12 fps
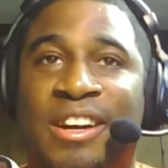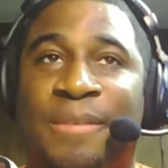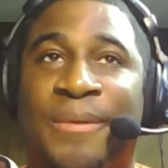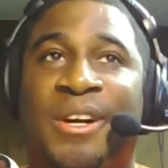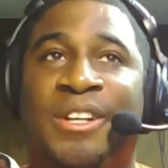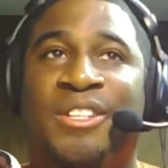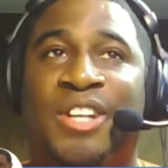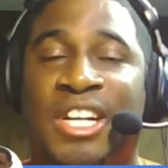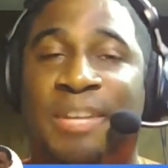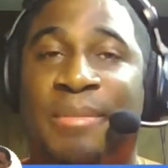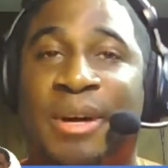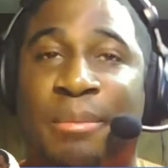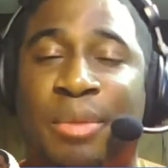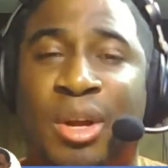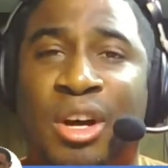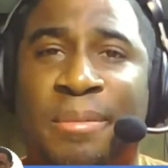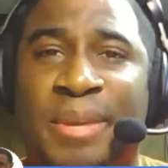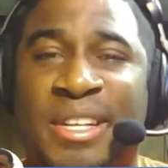and we are talking about
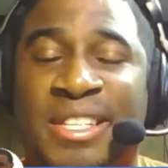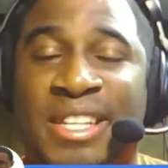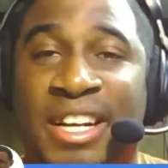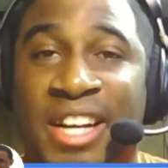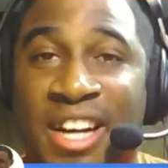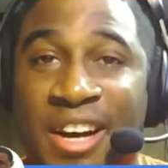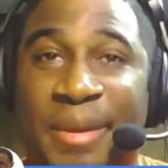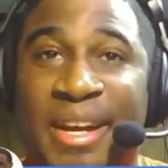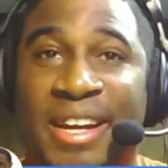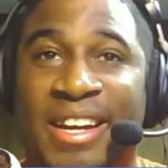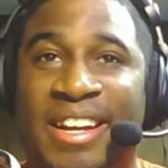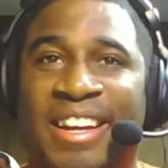Blog Beats The Coming.